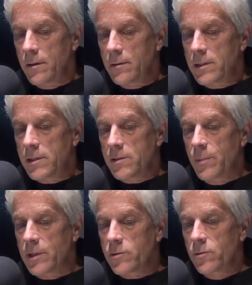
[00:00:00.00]
This has
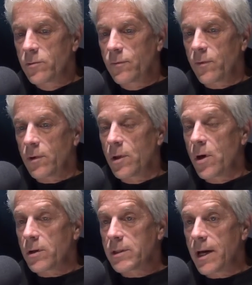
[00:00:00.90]
been true for a
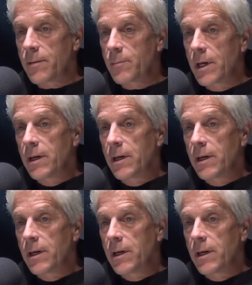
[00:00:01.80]
long time.